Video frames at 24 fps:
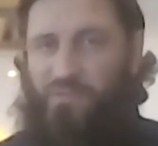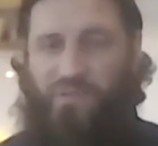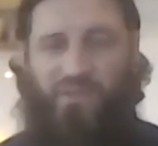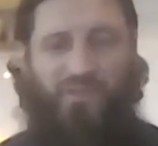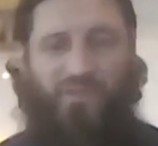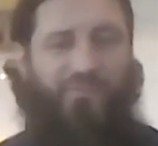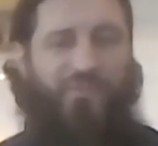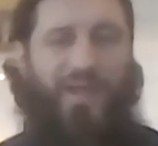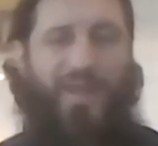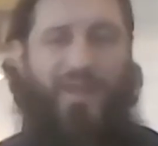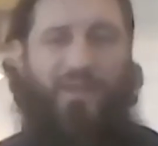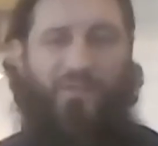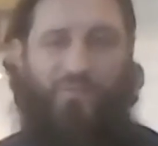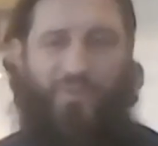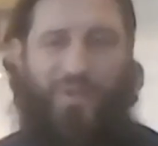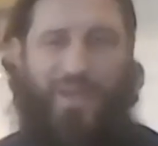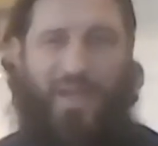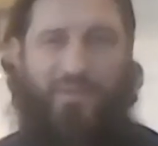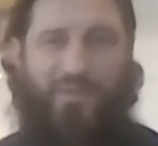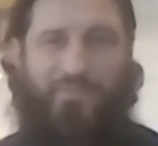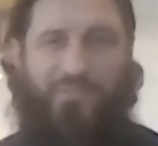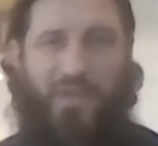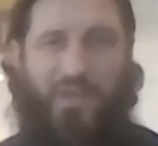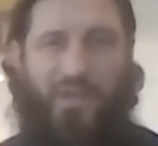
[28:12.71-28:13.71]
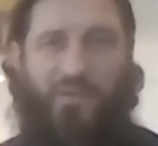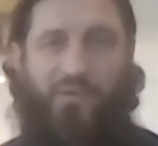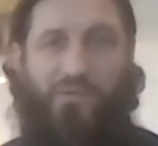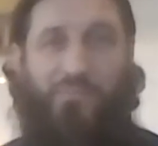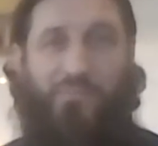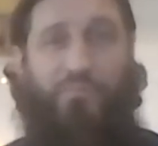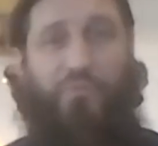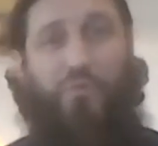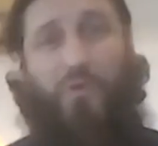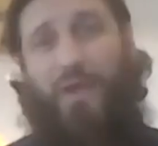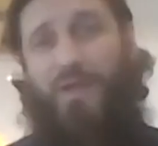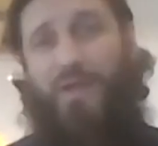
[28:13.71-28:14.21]
So the advantage we have there
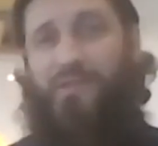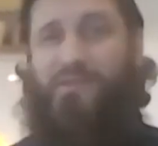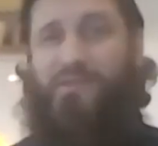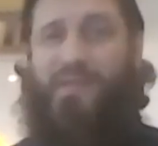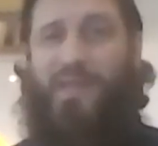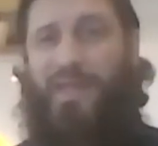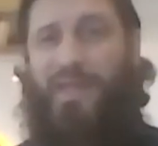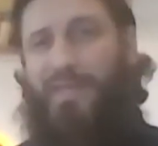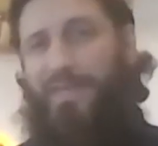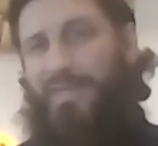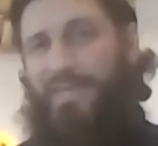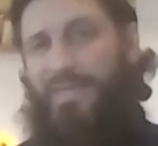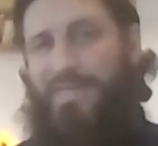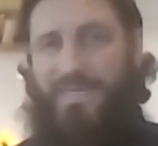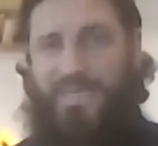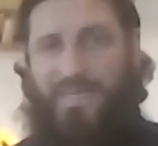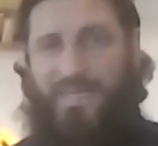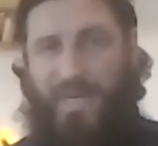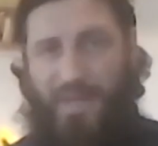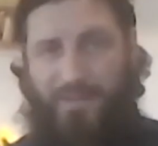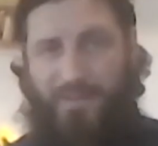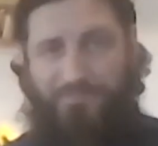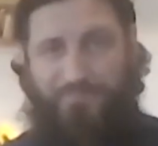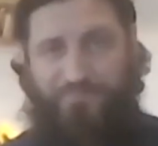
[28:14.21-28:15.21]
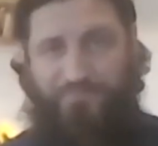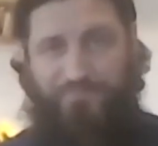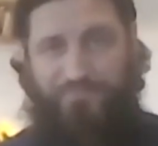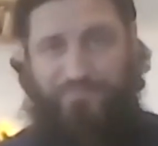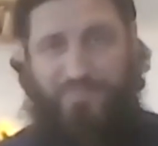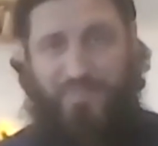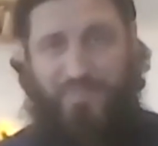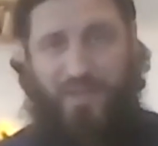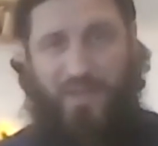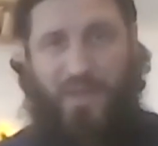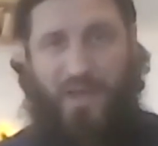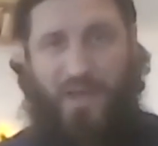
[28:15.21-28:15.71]
is price and lead
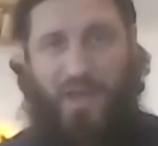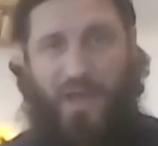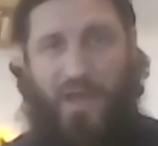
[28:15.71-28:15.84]
time.